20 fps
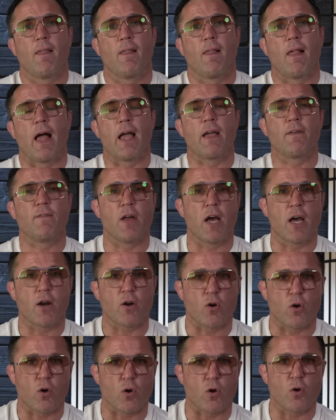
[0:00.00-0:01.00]
I have not
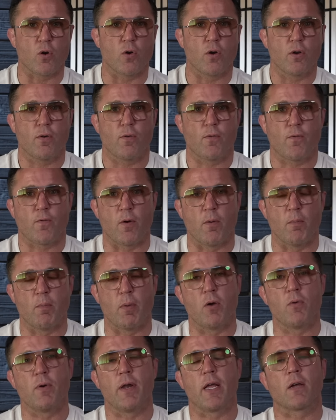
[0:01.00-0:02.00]
heard from
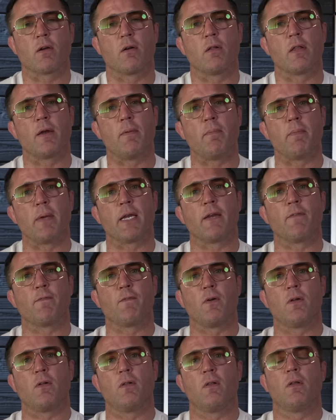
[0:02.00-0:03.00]
Bo Nickal in a
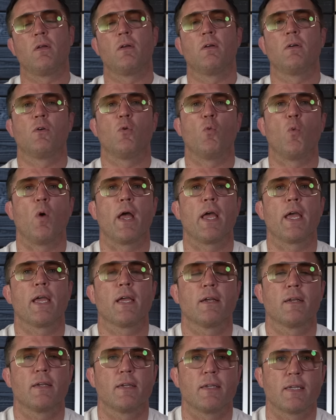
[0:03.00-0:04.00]
meaningful
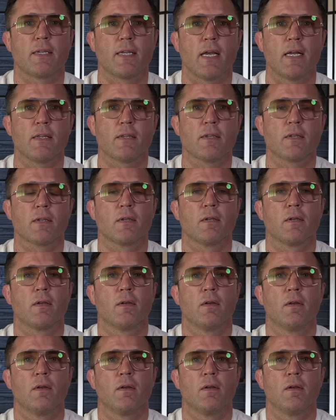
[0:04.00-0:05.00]
way since
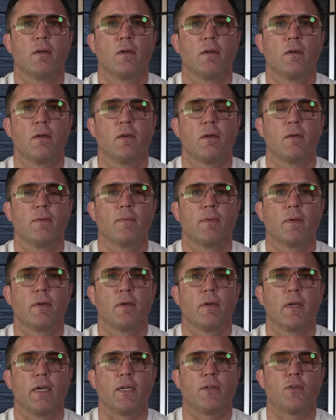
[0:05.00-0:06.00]

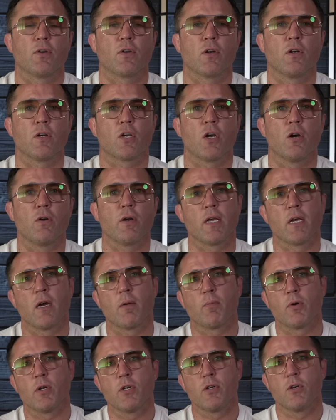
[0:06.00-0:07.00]
he took on Cody
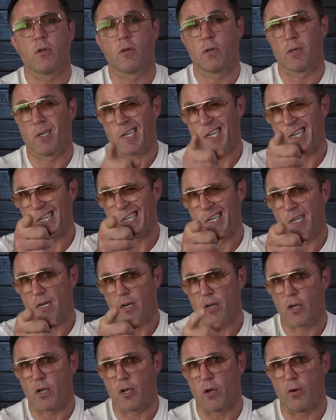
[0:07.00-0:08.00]
Gumbridge.
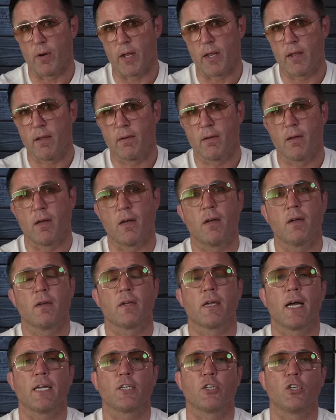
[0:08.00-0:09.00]
Cody, huh?
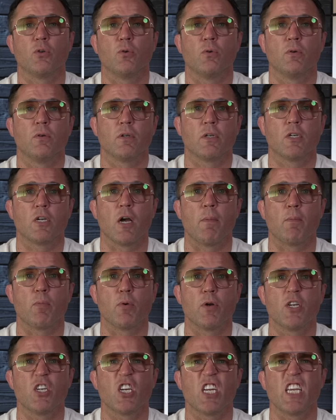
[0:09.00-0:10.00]
Got you.
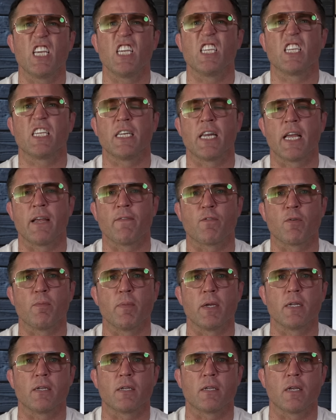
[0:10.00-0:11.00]
Gumbridge. Easy name for
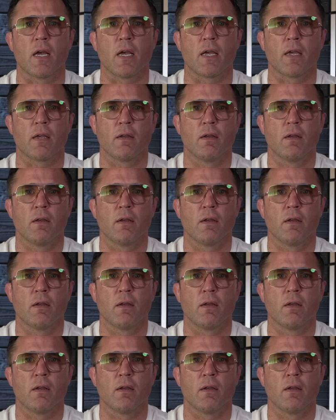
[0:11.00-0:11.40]
me to say.